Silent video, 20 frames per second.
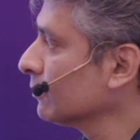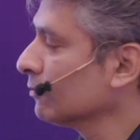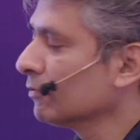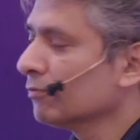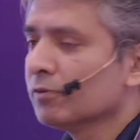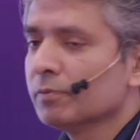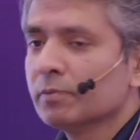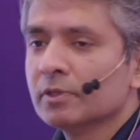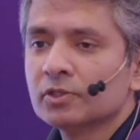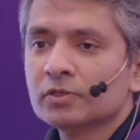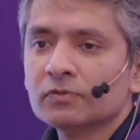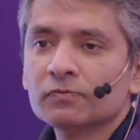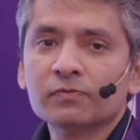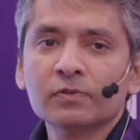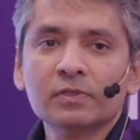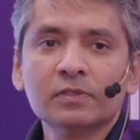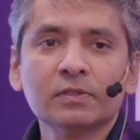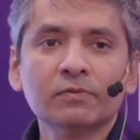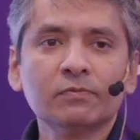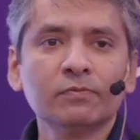information
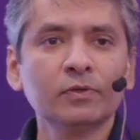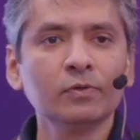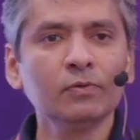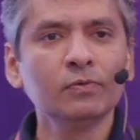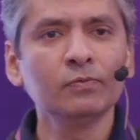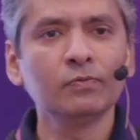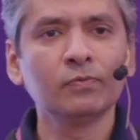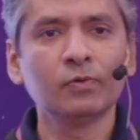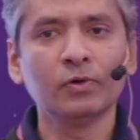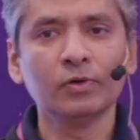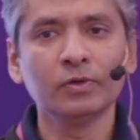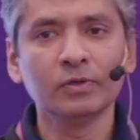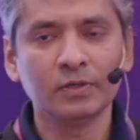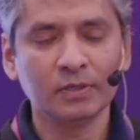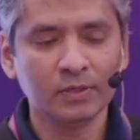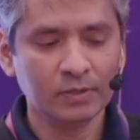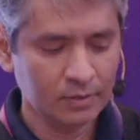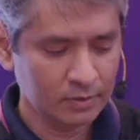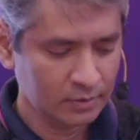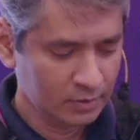filter. We don't want
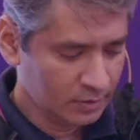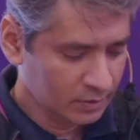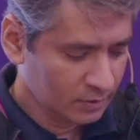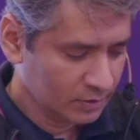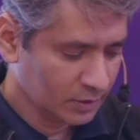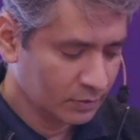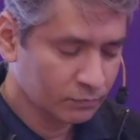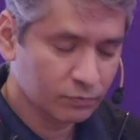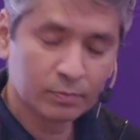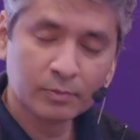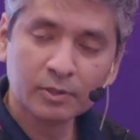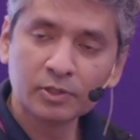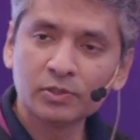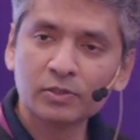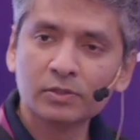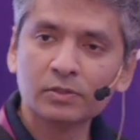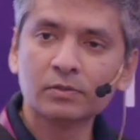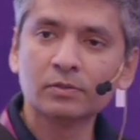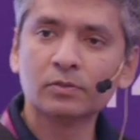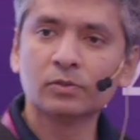the
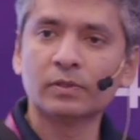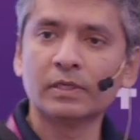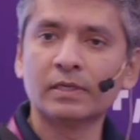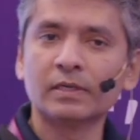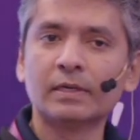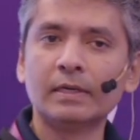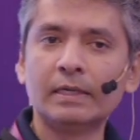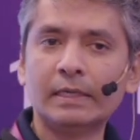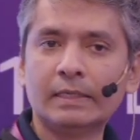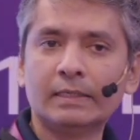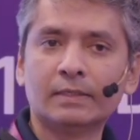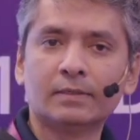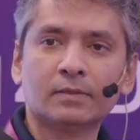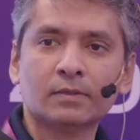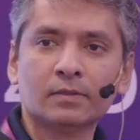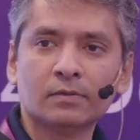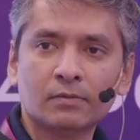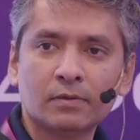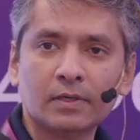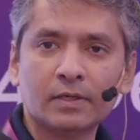information to get leaked,
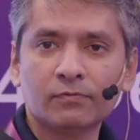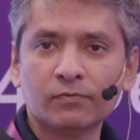right?